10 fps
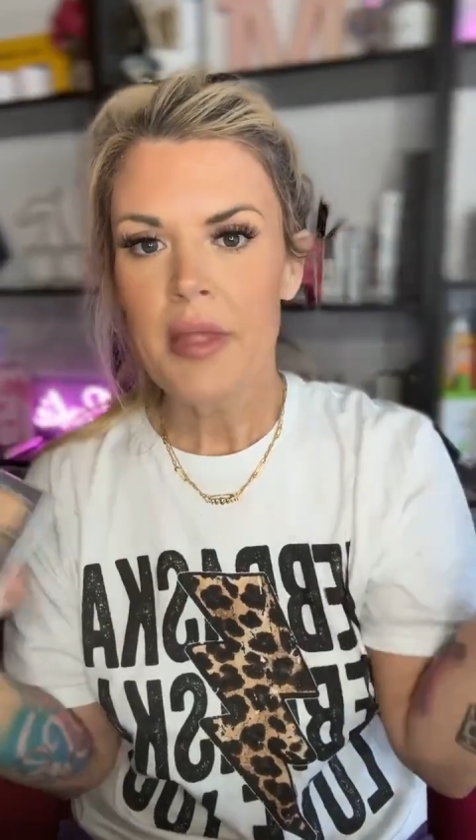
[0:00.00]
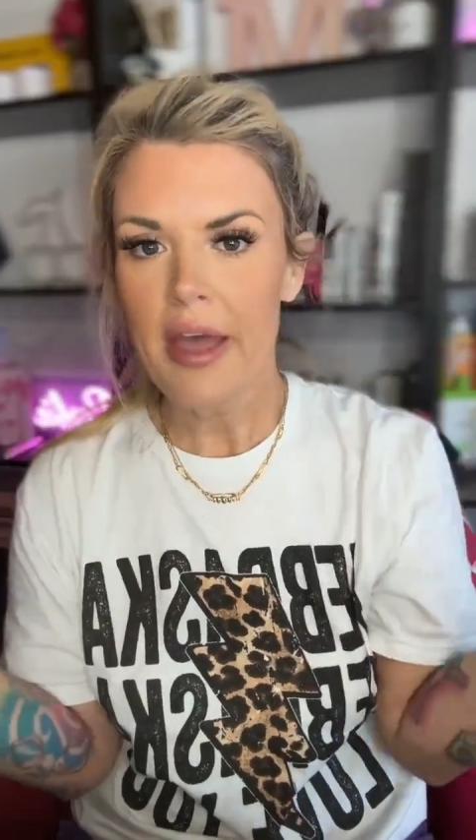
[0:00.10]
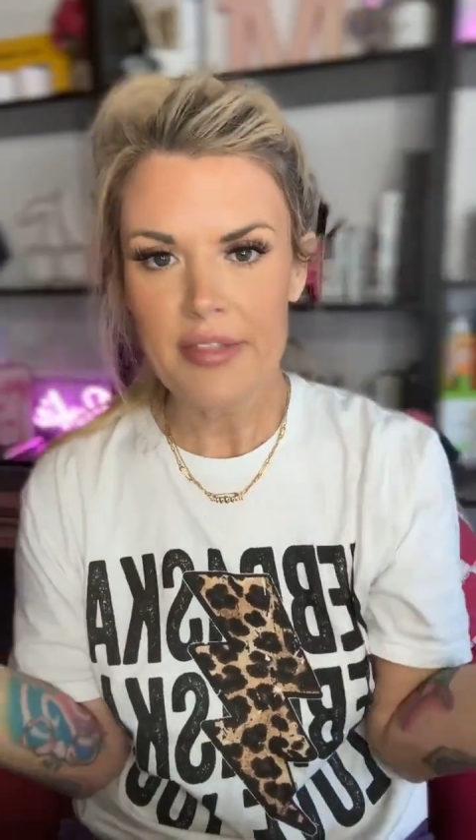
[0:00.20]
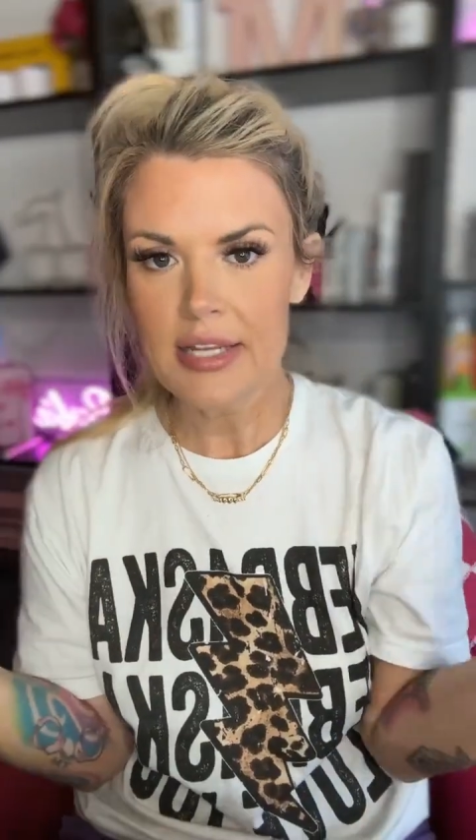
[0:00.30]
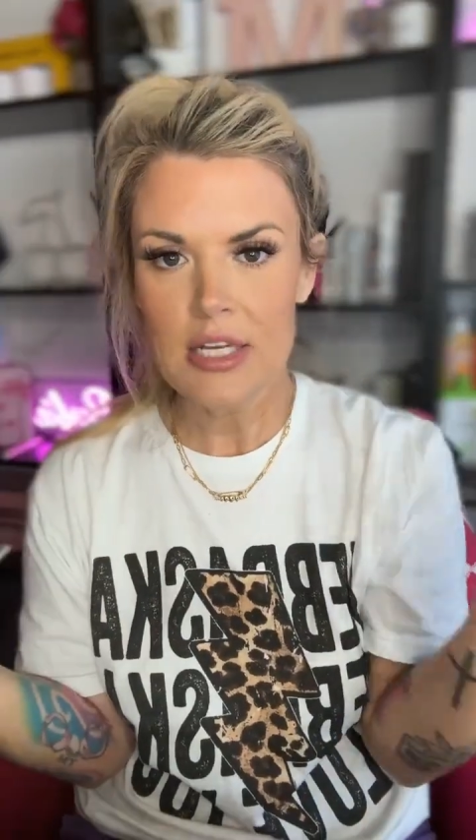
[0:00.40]

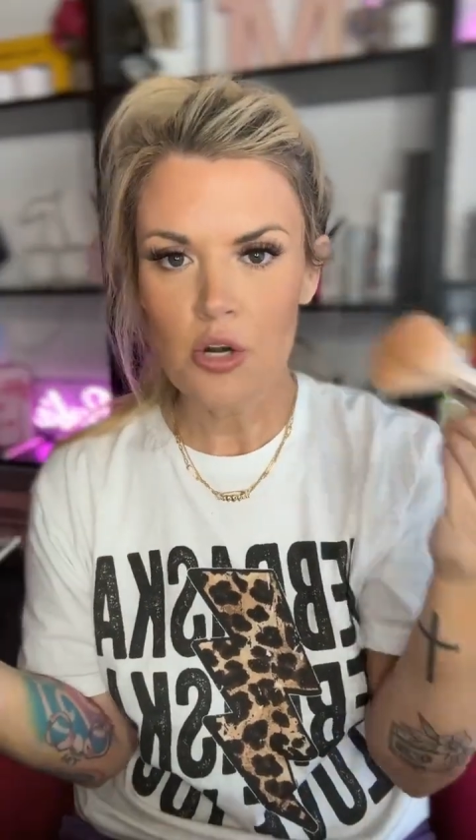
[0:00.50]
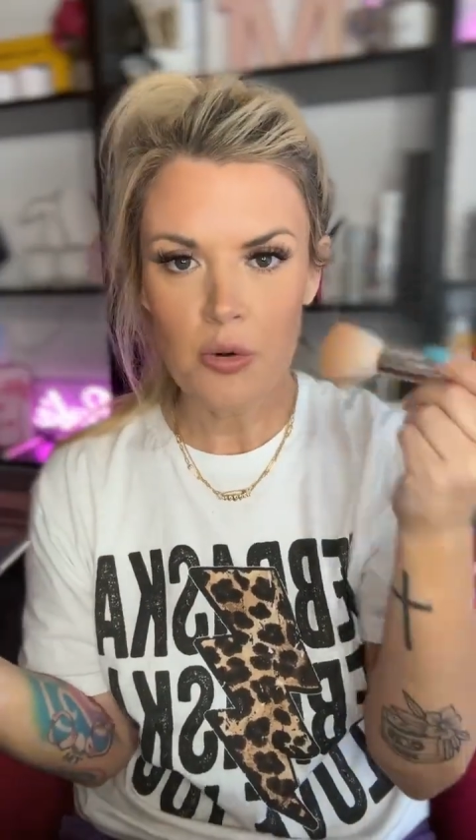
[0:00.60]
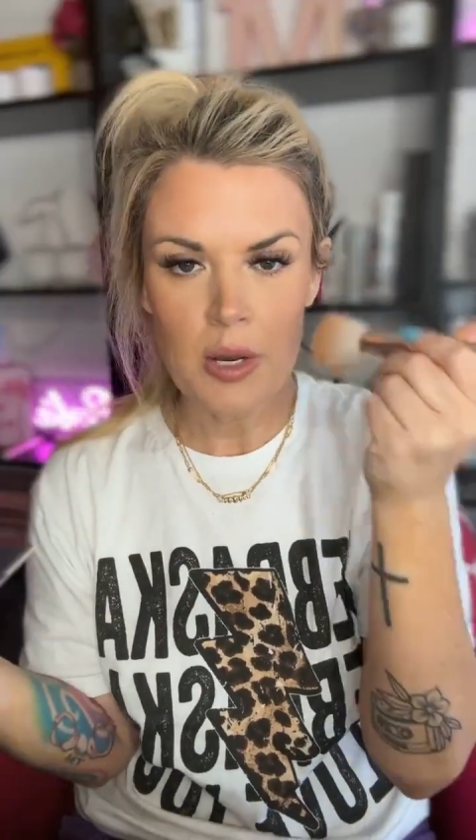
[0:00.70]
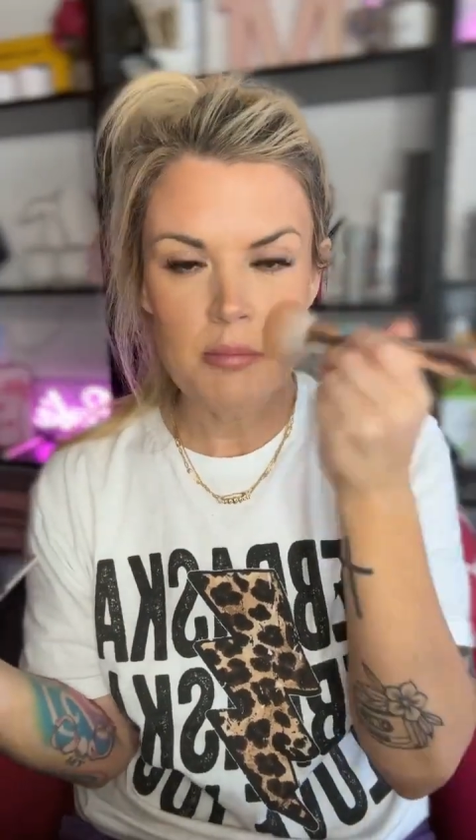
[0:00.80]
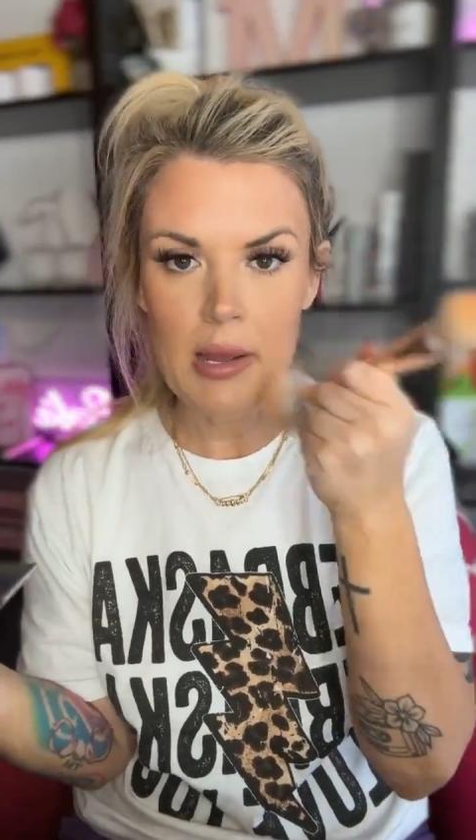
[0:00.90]
And that's how
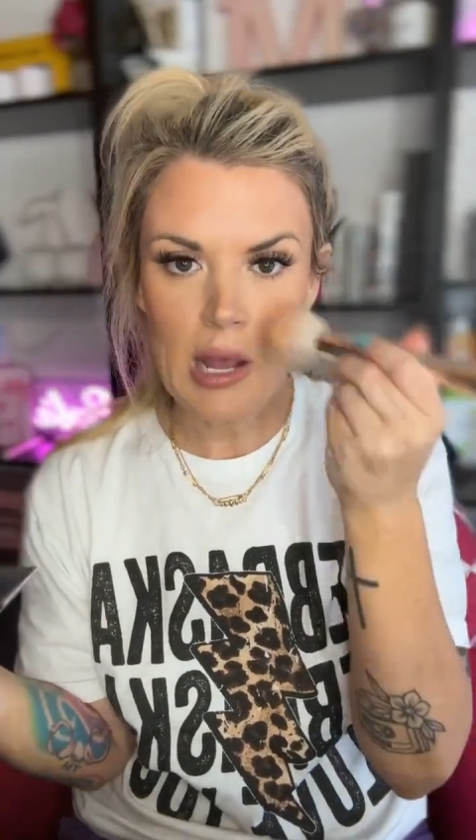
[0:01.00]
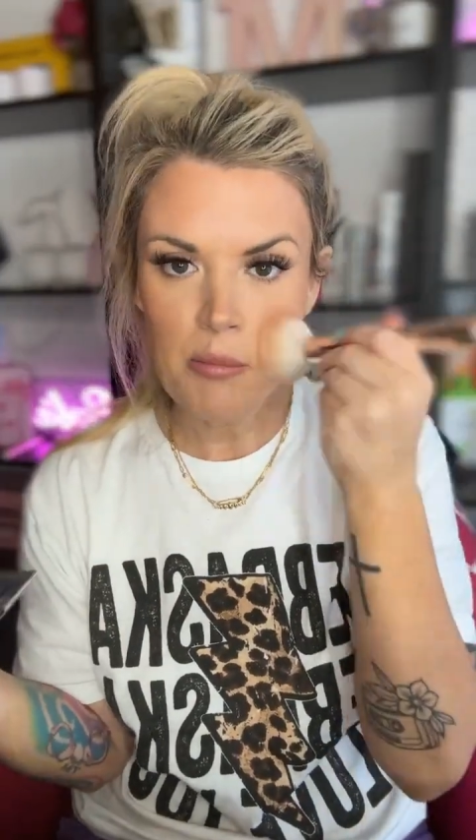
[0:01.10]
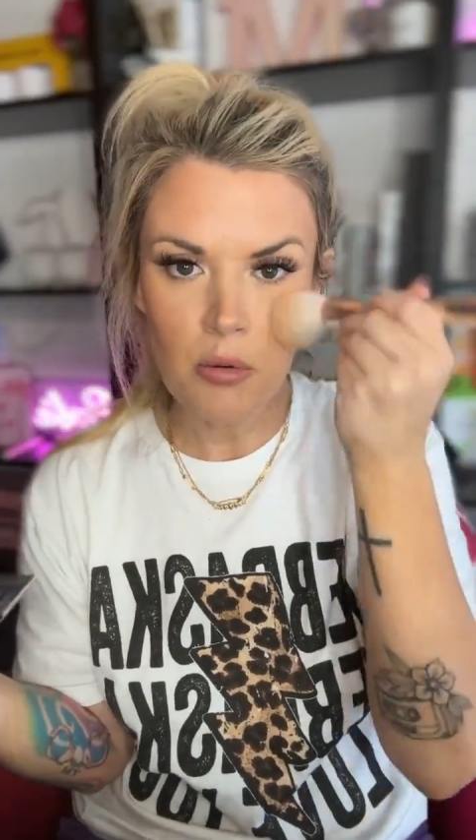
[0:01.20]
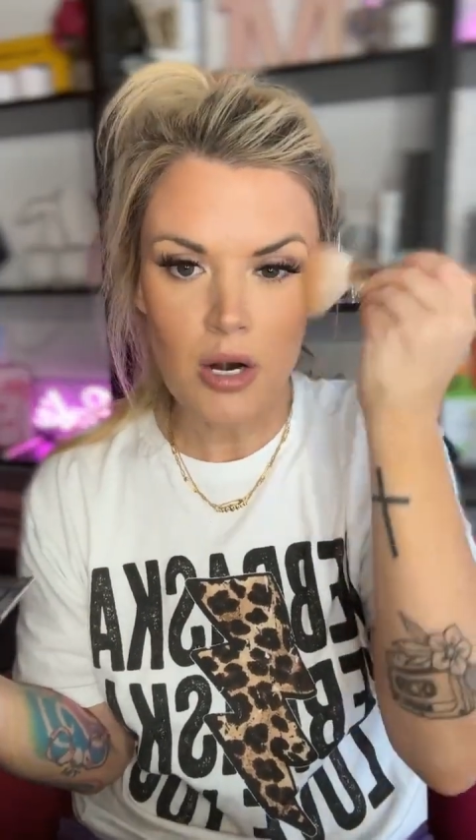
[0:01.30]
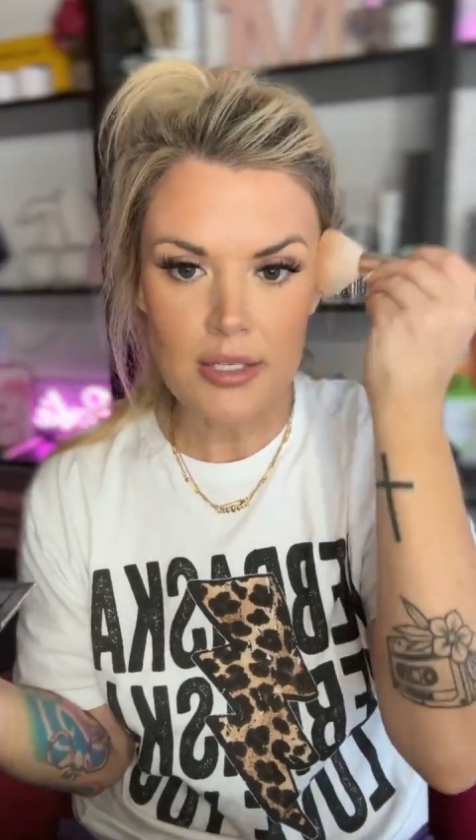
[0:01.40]
cream
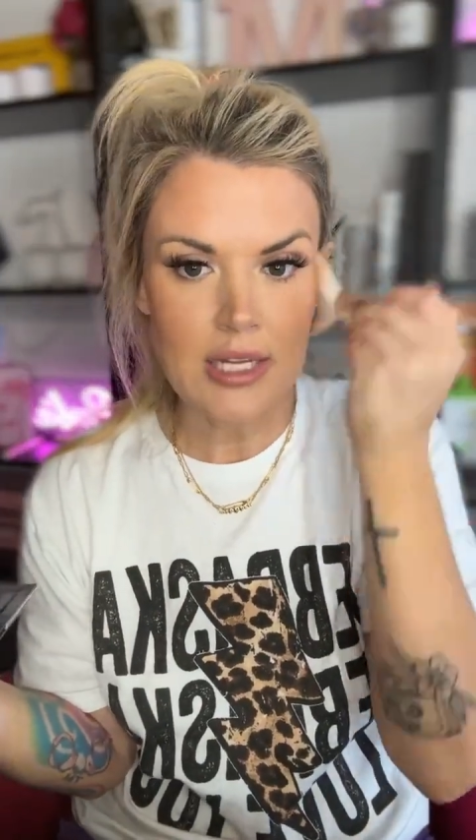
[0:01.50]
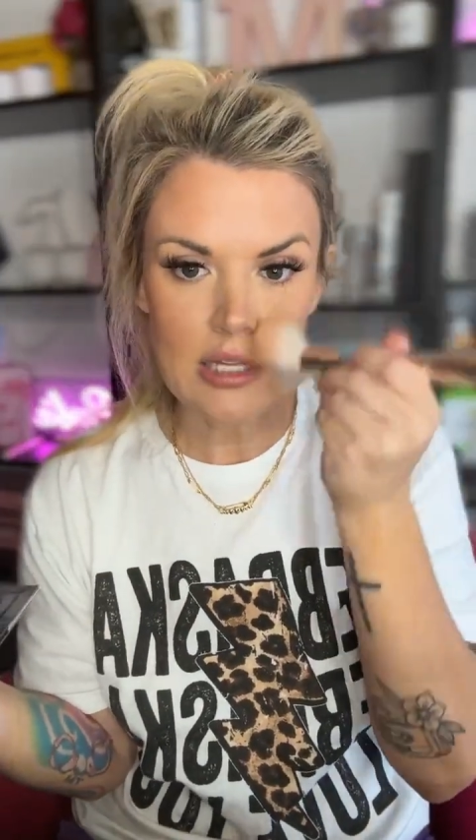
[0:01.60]
makeup works.